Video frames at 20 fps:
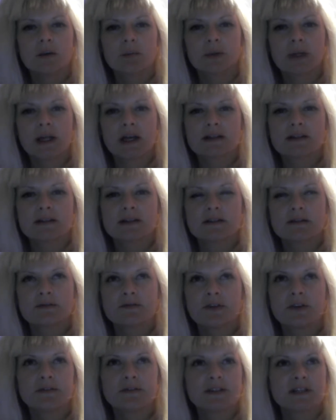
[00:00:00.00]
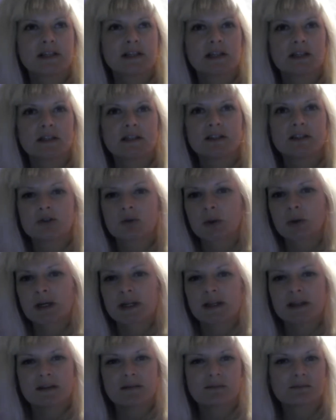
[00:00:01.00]
plus $15,000 to
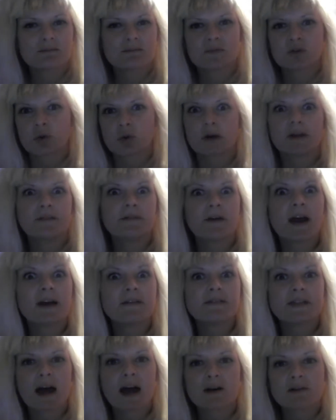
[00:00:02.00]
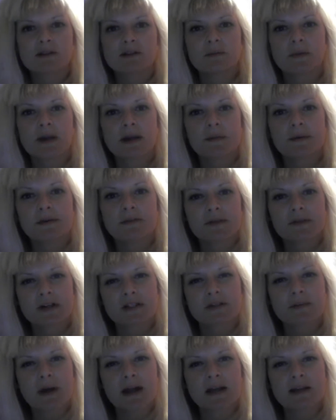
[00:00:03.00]
$25,000 maybe for
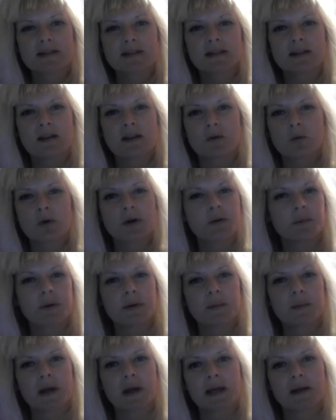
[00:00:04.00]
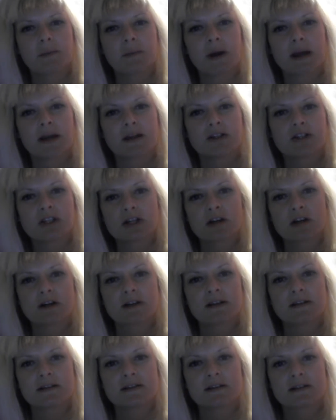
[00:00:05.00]
his medicine that wouldn't be paid by
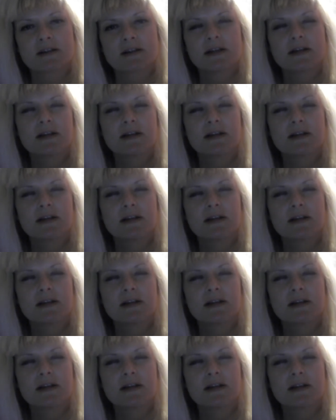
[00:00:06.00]
insurance.